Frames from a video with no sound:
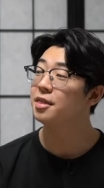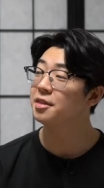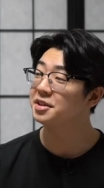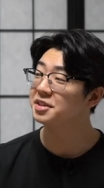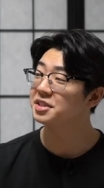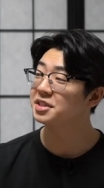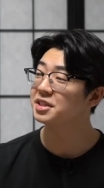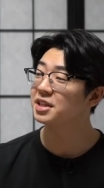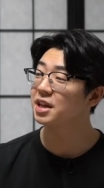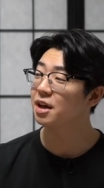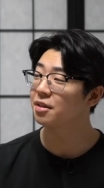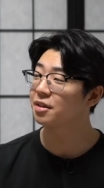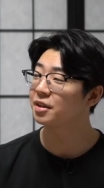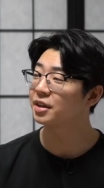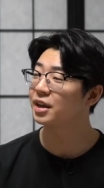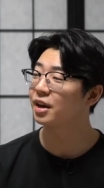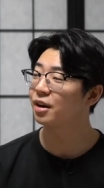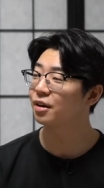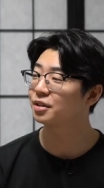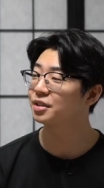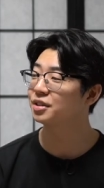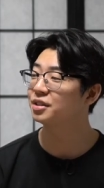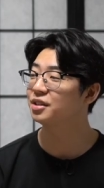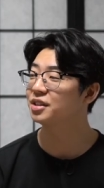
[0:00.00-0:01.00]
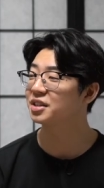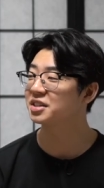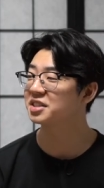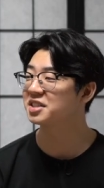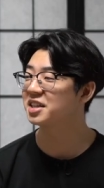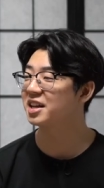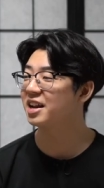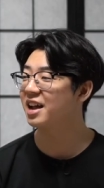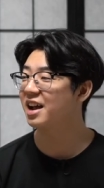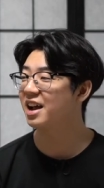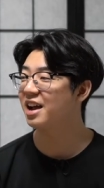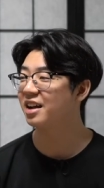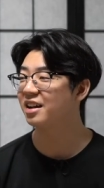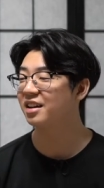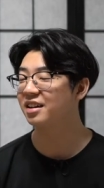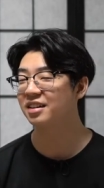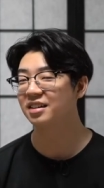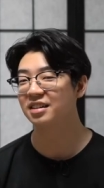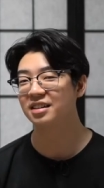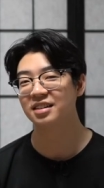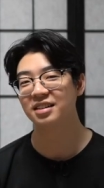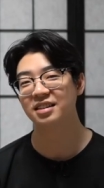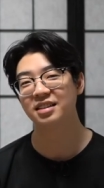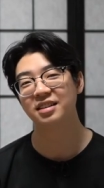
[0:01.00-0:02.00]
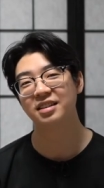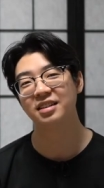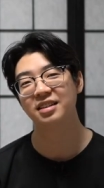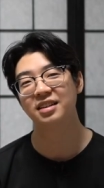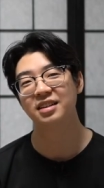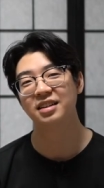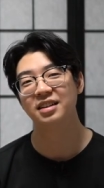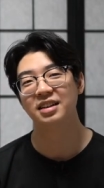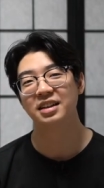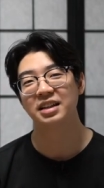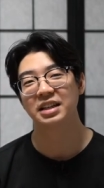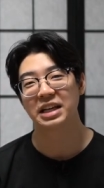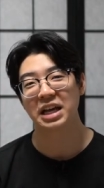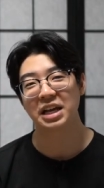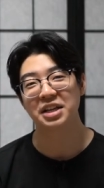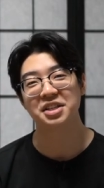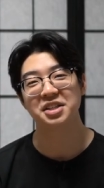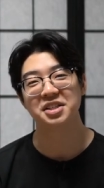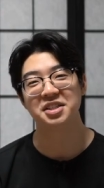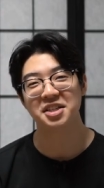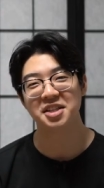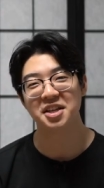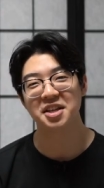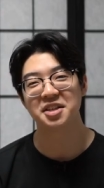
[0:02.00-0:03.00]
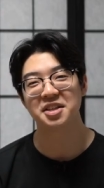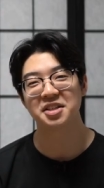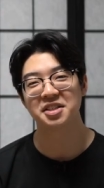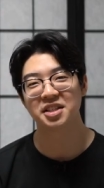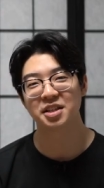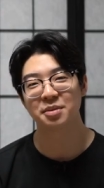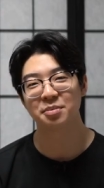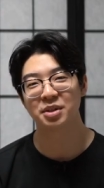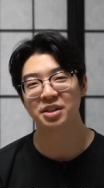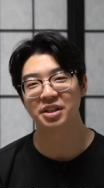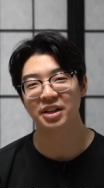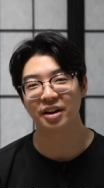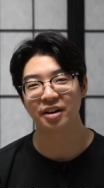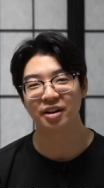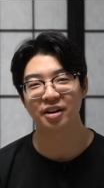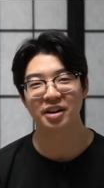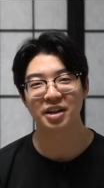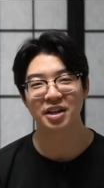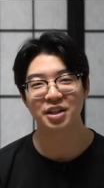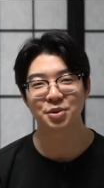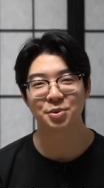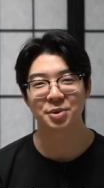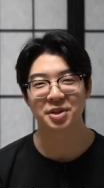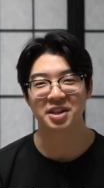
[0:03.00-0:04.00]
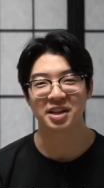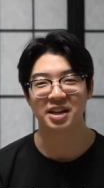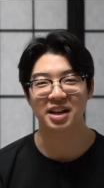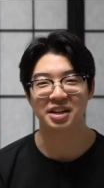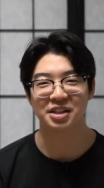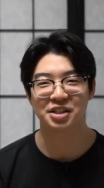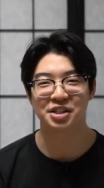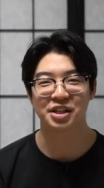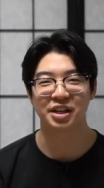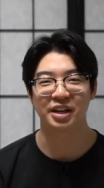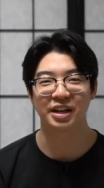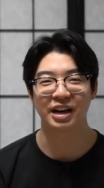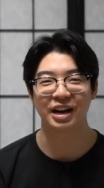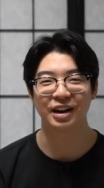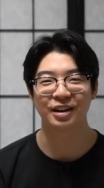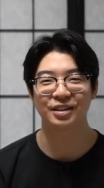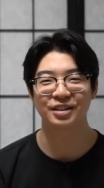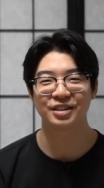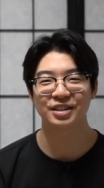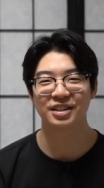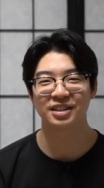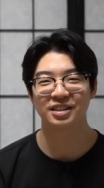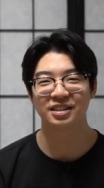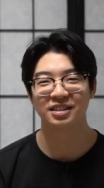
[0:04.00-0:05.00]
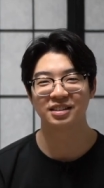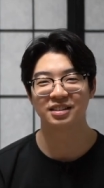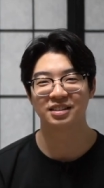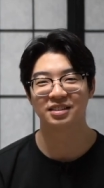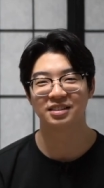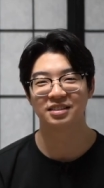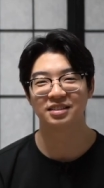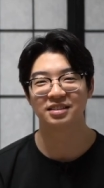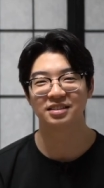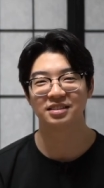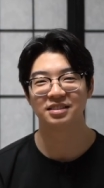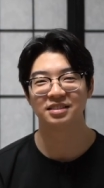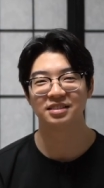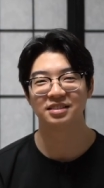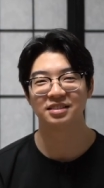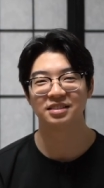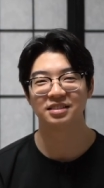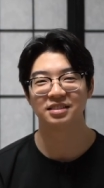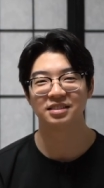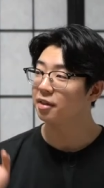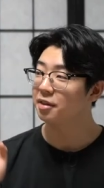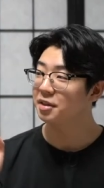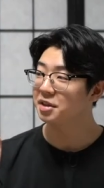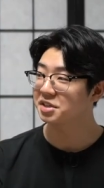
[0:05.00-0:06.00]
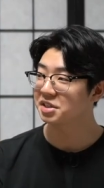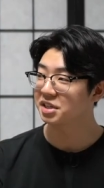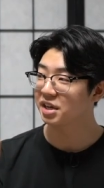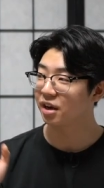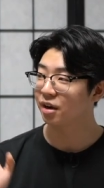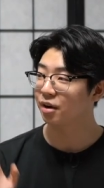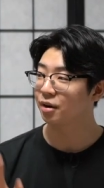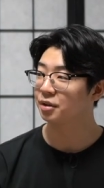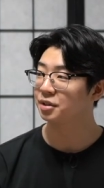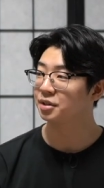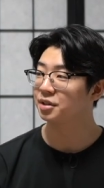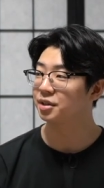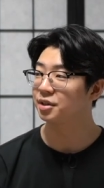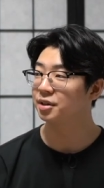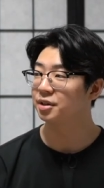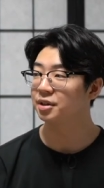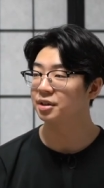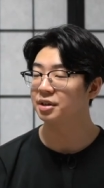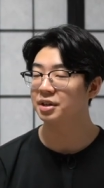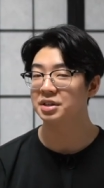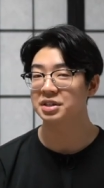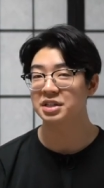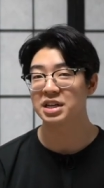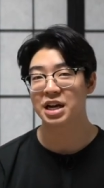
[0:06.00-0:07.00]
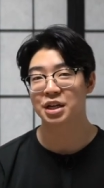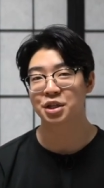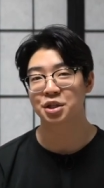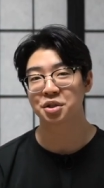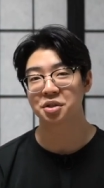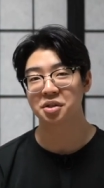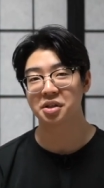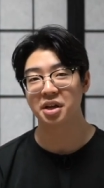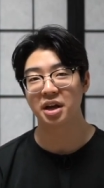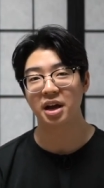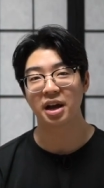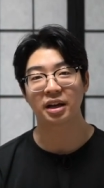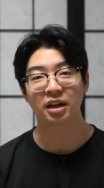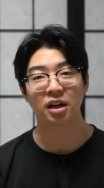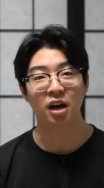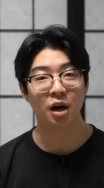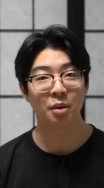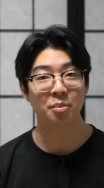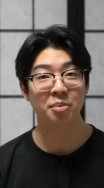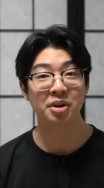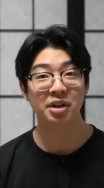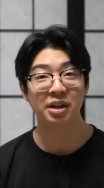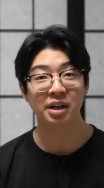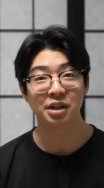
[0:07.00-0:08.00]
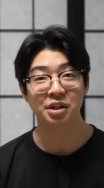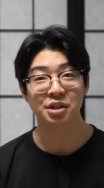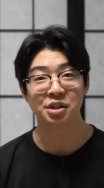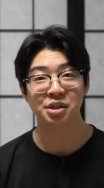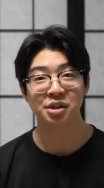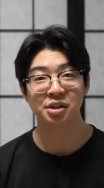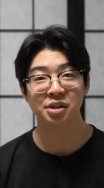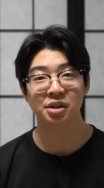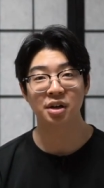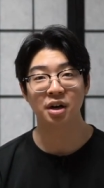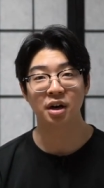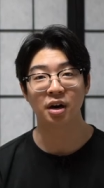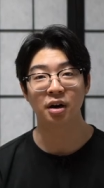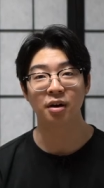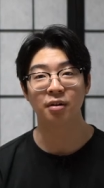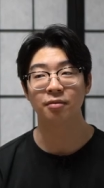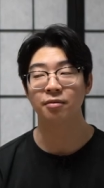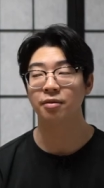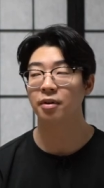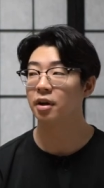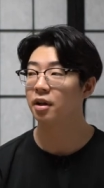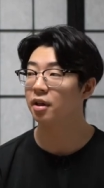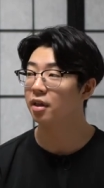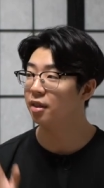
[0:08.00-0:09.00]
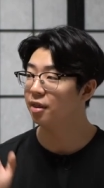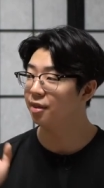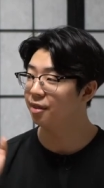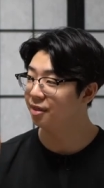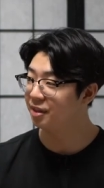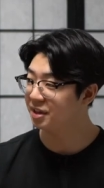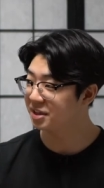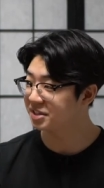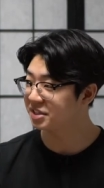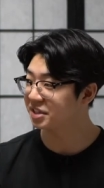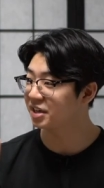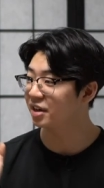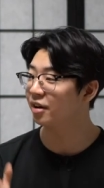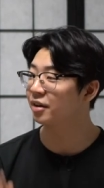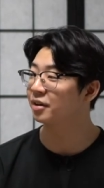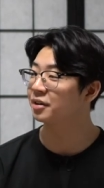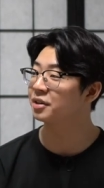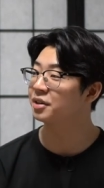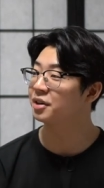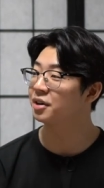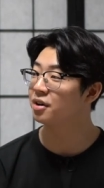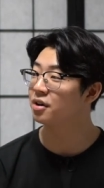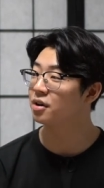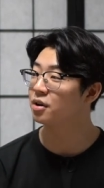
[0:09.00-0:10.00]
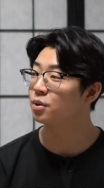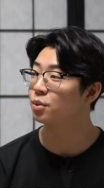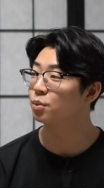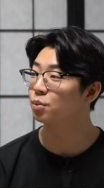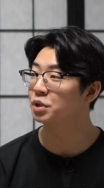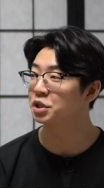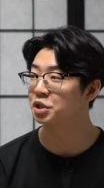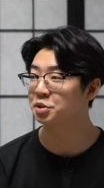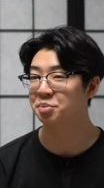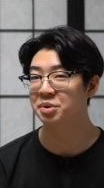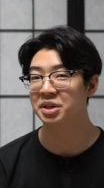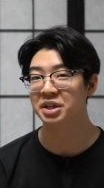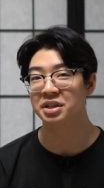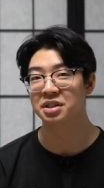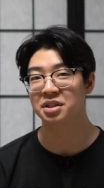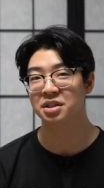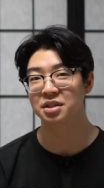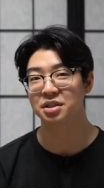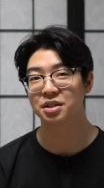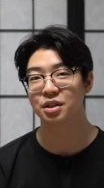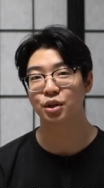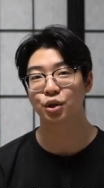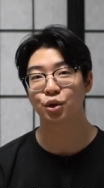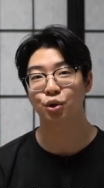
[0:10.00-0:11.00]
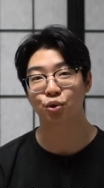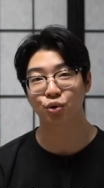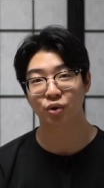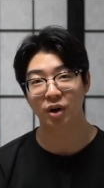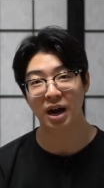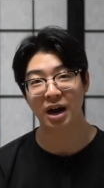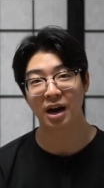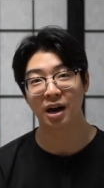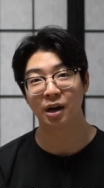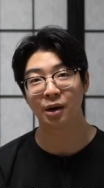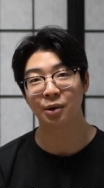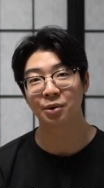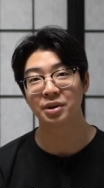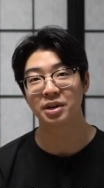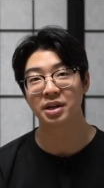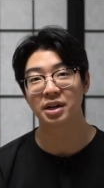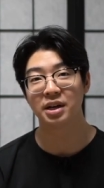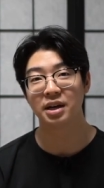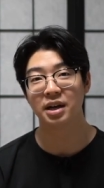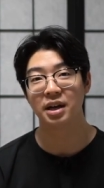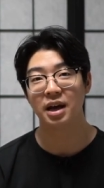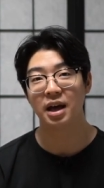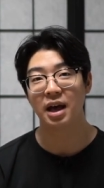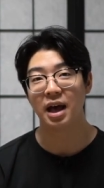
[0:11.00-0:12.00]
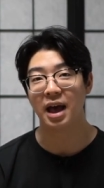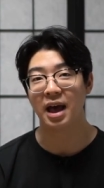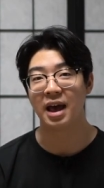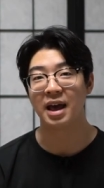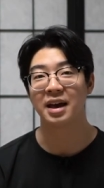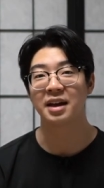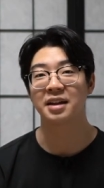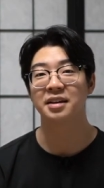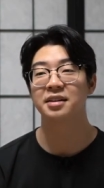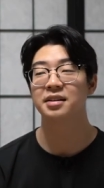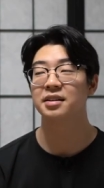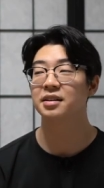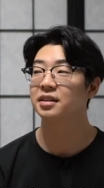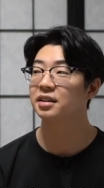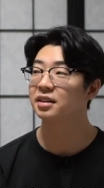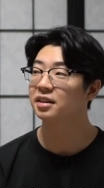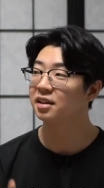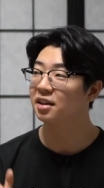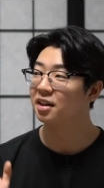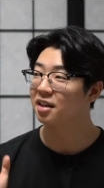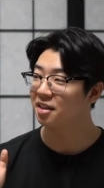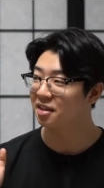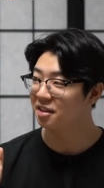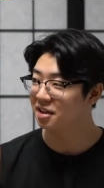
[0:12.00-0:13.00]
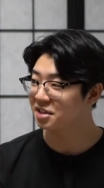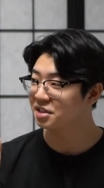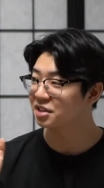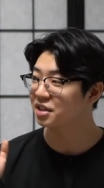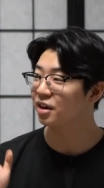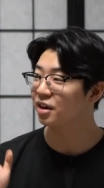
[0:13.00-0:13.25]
This is how the character looks today. Can you see the similarities with the ancient character? This character is actually a combination of this character, which means ground, and this